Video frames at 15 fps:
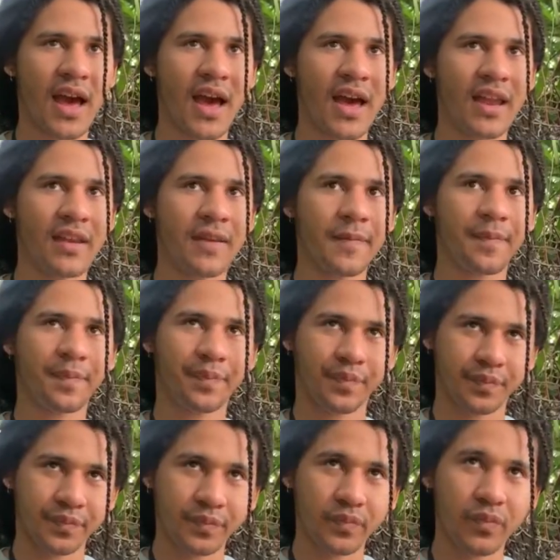
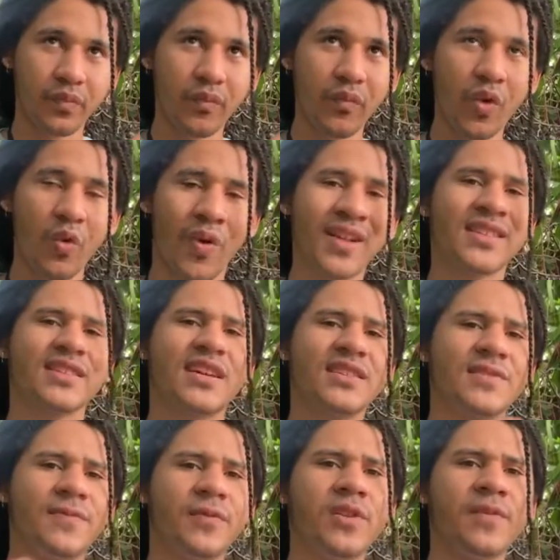and once
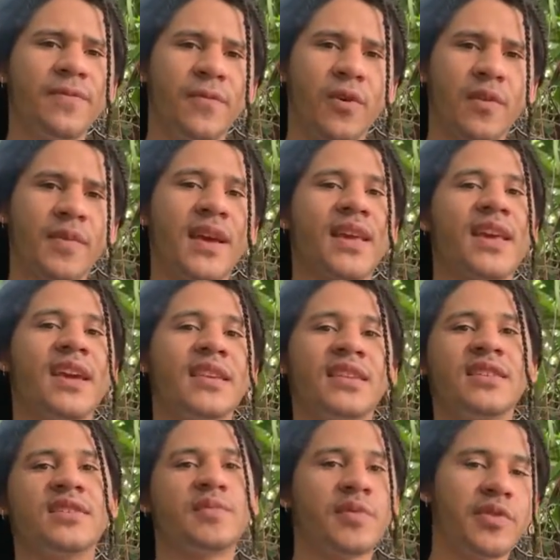that's fully formed, I gain
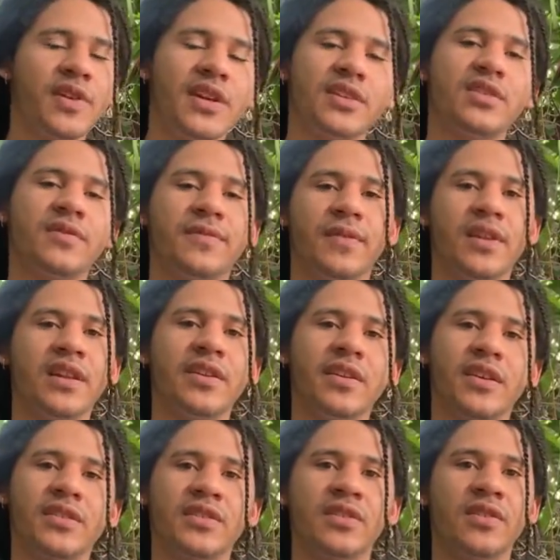inspiration for
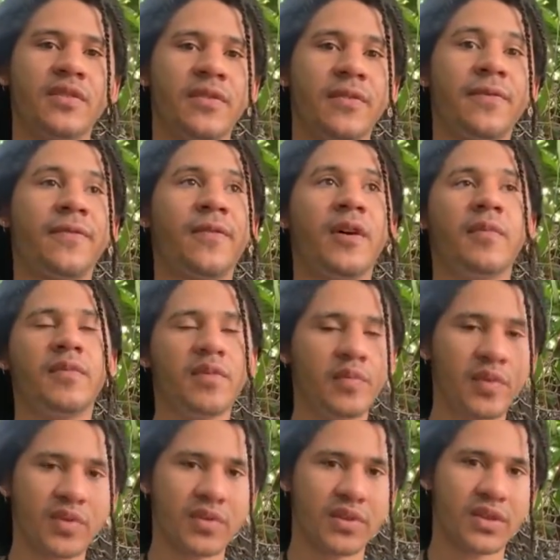lyrics from the
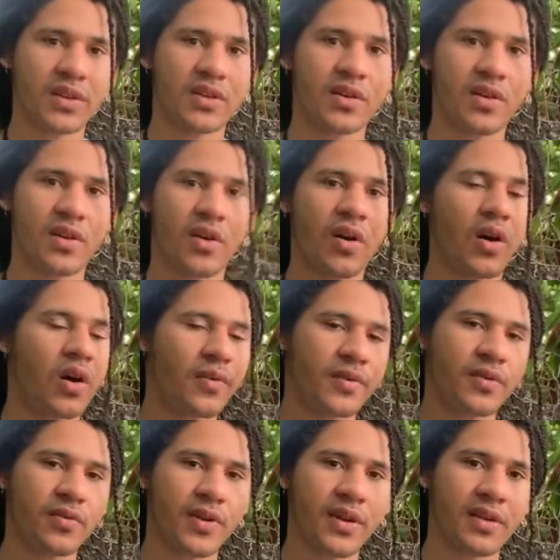music of
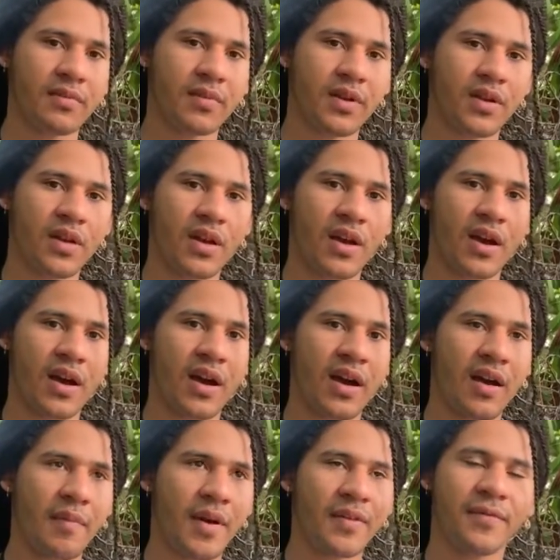the rhythm
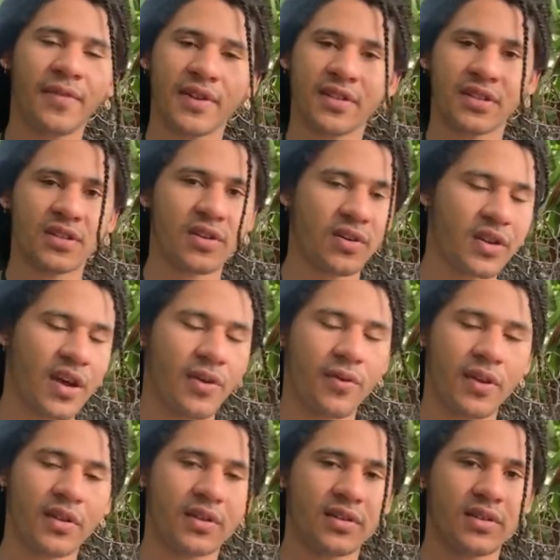and flesh it out that way.